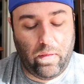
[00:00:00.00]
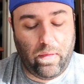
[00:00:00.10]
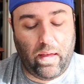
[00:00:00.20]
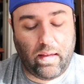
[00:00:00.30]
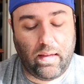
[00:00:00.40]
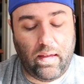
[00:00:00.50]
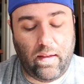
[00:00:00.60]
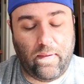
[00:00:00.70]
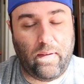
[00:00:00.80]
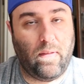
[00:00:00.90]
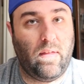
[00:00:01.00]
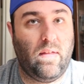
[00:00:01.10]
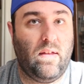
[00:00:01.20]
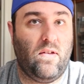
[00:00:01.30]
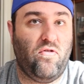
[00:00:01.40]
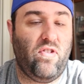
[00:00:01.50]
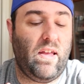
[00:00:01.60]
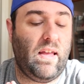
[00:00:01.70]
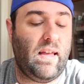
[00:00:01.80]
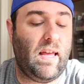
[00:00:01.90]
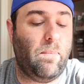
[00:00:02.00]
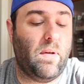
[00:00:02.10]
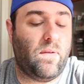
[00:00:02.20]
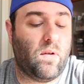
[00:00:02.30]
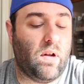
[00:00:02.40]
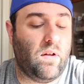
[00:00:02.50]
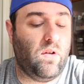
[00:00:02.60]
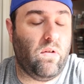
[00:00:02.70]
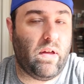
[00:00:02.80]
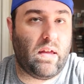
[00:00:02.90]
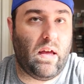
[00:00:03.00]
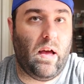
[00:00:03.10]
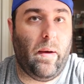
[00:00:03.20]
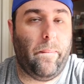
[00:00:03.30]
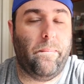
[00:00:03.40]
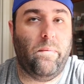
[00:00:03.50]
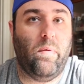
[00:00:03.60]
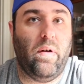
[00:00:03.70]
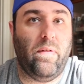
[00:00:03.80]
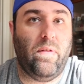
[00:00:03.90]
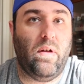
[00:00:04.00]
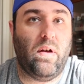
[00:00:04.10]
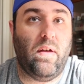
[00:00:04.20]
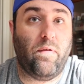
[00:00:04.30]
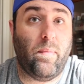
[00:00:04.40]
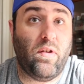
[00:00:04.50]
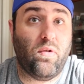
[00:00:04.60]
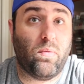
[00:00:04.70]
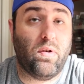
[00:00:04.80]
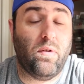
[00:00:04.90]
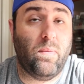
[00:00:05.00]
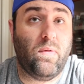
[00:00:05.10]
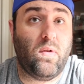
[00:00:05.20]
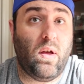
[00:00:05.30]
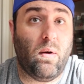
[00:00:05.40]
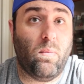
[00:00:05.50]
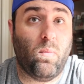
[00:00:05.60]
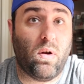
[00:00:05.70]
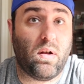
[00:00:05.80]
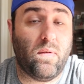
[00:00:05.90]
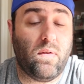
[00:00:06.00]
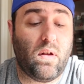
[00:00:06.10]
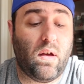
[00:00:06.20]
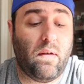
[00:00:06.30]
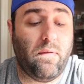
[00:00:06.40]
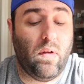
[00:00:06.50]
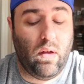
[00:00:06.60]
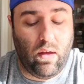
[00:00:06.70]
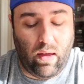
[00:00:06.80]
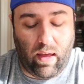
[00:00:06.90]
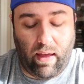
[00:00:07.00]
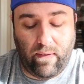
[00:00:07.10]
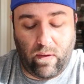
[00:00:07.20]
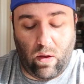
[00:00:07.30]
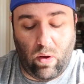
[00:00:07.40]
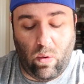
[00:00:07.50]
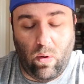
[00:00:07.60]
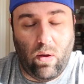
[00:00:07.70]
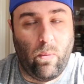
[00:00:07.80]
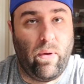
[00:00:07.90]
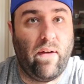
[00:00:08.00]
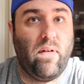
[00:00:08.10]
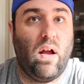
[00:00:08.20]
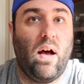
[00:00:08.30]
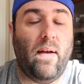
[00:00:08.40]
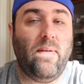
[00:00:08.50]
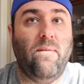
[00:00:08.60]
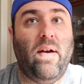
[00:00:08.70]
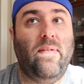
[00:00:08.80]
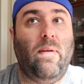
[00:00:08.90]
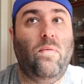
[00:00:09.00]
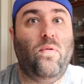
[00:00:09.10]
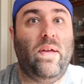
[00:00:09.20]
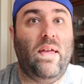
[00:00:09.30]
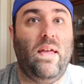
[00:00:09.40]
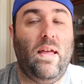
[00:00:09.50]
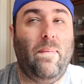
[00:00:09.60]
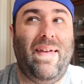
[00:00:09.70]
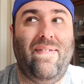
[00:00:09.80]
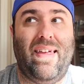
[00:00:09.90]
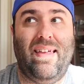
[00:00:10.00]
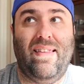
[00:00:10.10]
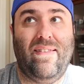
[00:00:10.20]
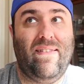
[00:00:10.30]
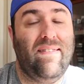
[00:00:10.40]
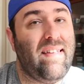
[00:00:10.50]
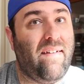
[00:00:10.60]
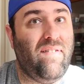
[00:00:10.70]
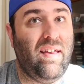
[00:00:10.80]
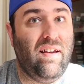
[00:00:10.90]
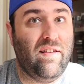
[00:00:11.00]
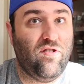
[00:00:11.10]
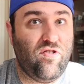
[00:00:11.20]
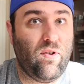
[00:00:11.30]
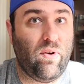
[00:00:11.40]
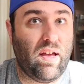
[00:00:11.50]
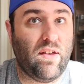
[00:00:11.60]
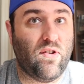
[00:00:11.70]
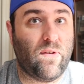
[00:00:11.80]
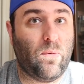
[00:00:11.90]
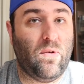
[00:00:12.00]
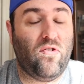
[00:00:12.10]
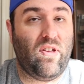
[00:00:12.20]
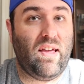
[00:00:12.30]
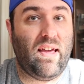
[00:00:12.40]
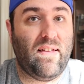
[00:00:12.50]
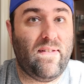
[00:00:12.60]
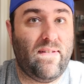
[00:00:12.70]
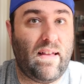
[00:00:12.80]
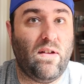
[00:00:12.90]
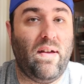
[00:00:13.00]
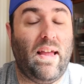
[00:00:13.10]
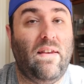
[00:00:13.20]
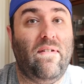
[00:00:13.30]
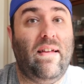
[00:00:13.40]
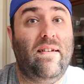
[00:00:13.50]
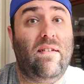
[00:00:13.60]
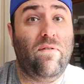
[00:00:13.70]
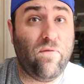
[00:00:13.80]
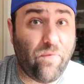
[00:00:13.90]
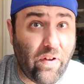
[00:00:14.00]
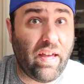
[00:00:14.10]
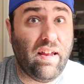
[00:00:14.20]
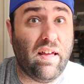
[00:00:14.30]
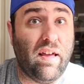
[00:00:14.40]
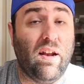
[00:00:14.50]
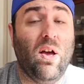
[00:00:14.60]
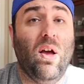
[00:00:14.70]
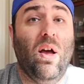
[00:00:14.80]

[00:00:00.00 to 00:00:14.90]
they kiss, and he puts her into, like, one of the information rooms to help work on stuff. And so we have an awesome fight scene between him and, like, 7 S.H.I.E.L.D. agents, which she single-handedly defeated,